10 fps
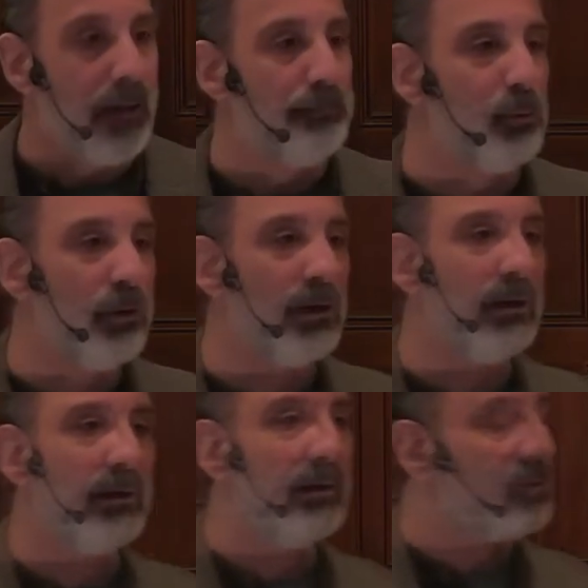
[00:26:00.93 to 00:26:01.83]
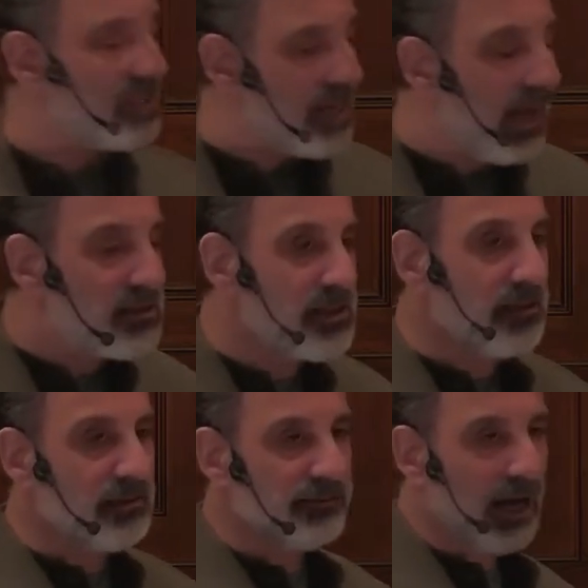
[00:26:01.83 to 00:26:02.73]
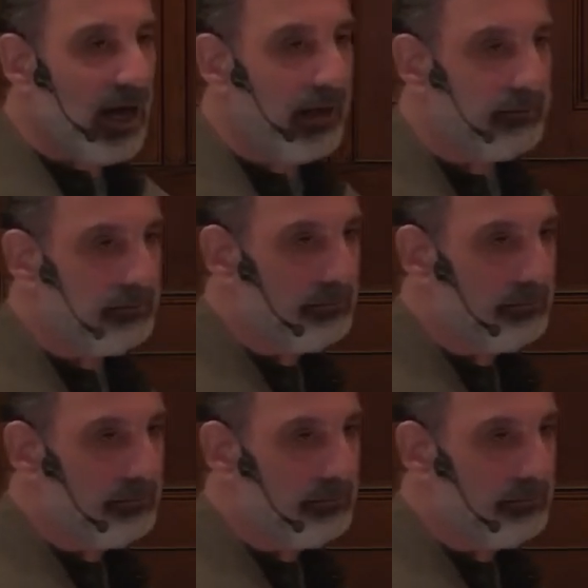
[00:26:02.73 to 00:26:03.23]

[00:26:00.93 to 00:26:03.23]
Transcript: Buddha was not sent of God.